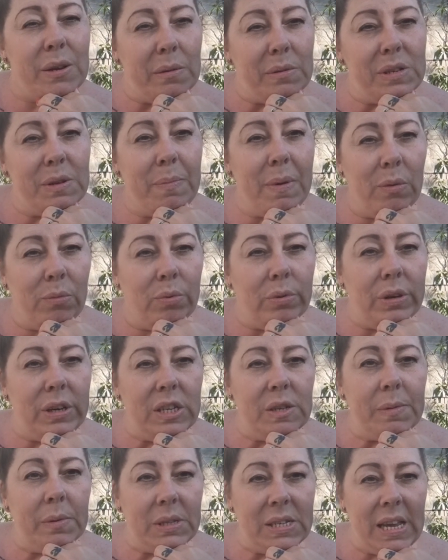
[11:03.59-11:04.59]
so I was a bit
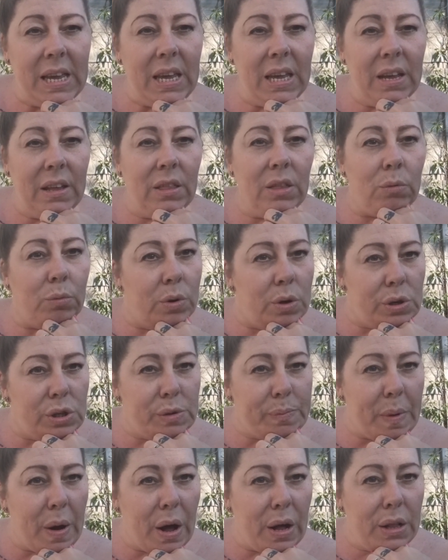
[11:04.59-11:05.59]
worried about taking the
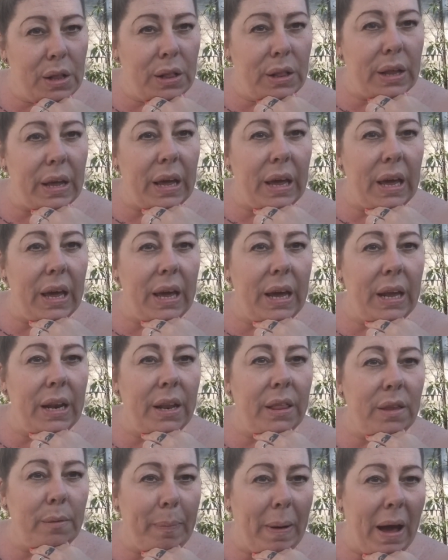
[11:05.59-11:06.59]
water bottle in
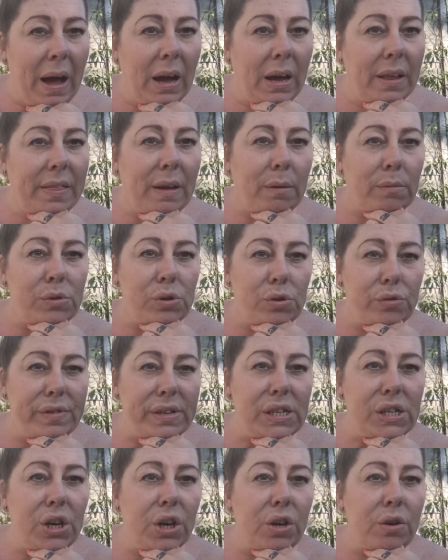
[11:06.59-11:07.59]
the bag that was
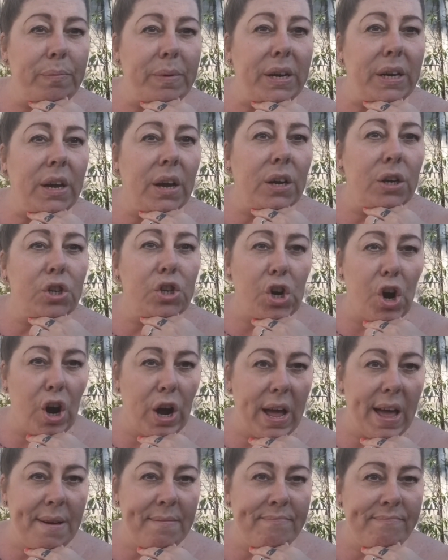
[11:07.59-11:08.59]
already going to be
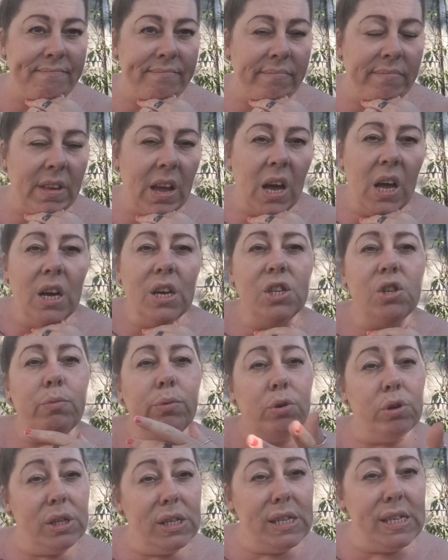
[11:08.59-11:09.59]
chocker. So
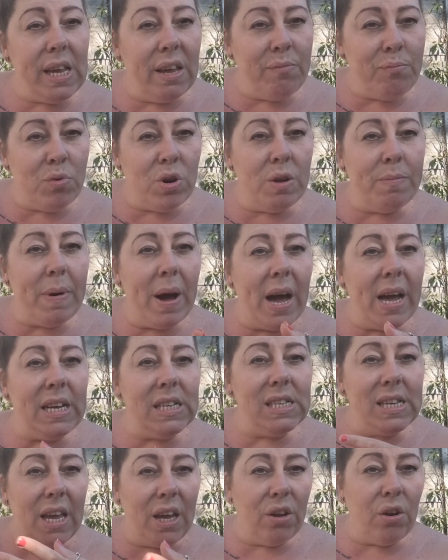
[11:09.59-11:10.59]
we could have saved money by
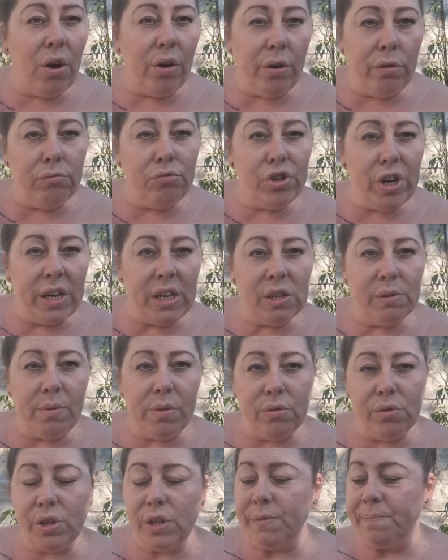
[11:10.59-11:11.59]
taking our own drinks
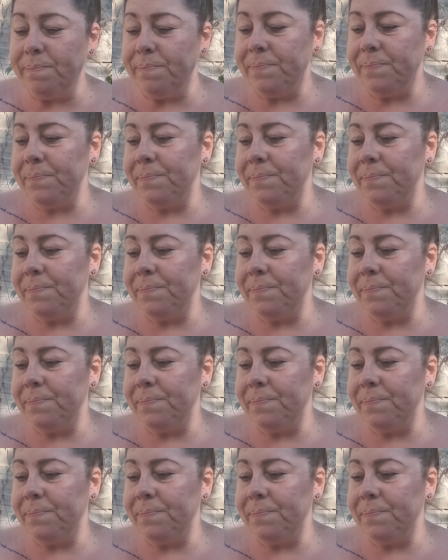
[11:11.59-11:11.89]
with us.